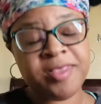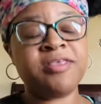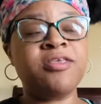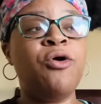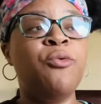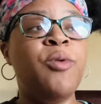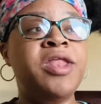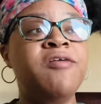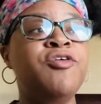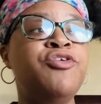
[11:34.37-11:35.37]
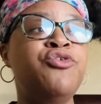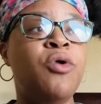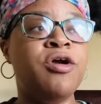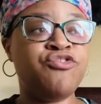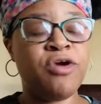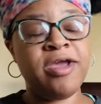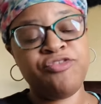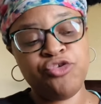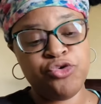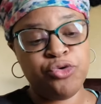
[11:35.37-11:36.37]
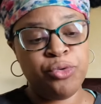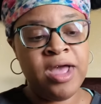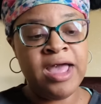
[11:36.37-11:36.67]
So whenever you are trying to